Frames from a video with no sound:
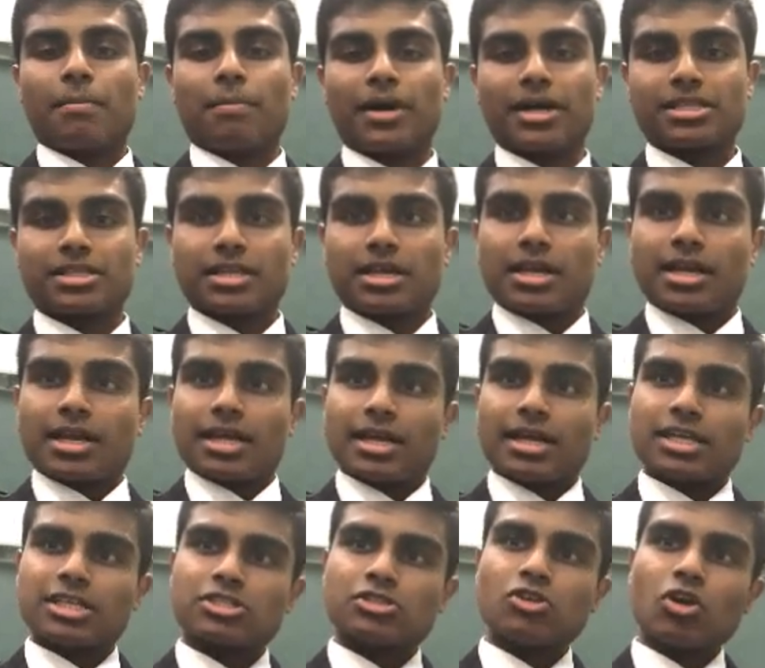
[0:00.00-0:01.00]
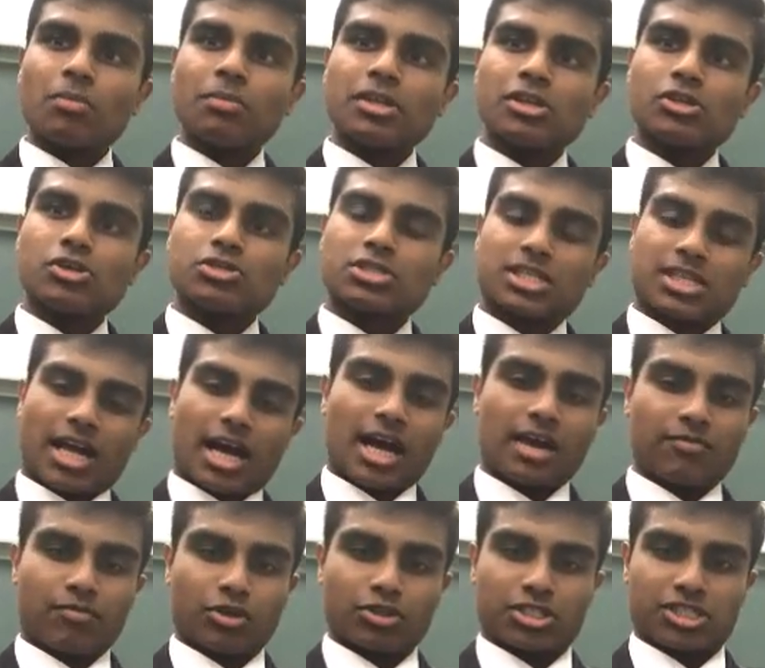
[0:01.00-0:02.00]
but it's normally used in
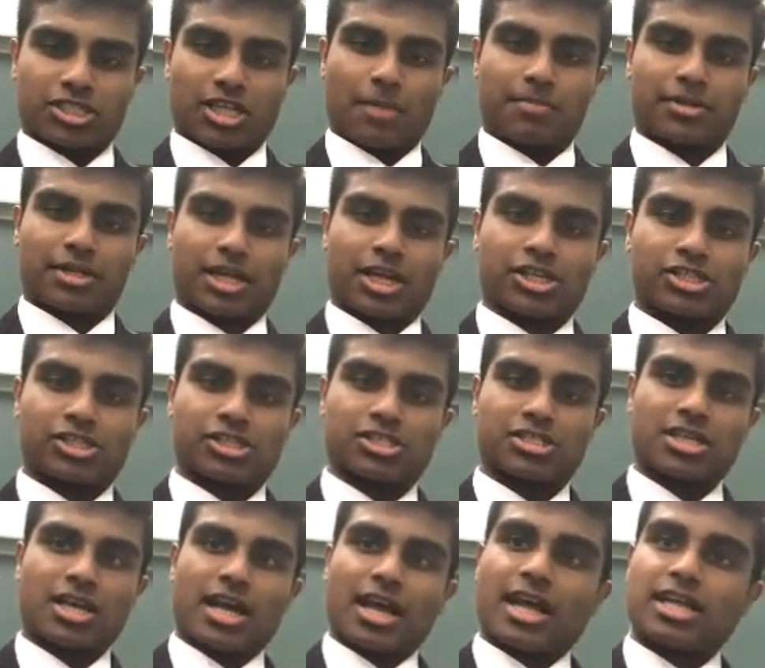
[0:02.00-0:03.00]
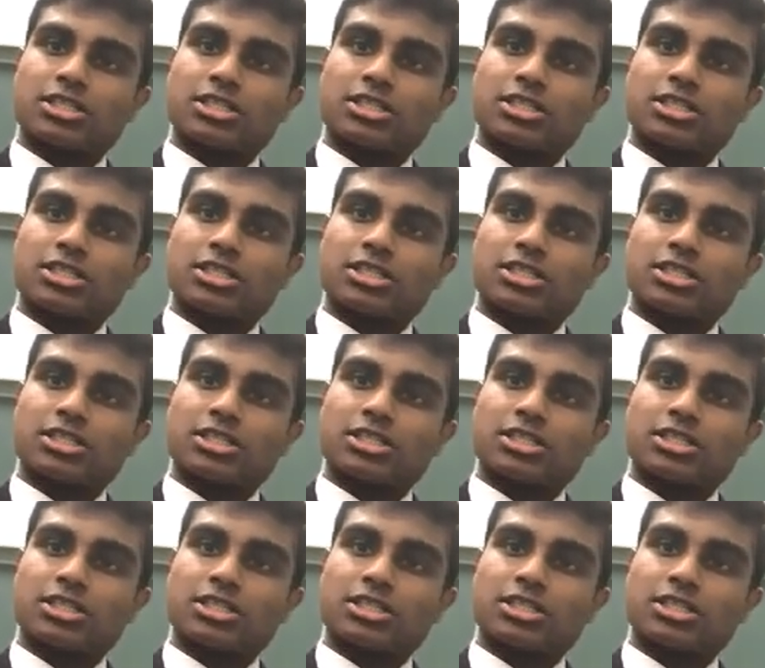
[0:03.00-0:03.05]
high voltage applications,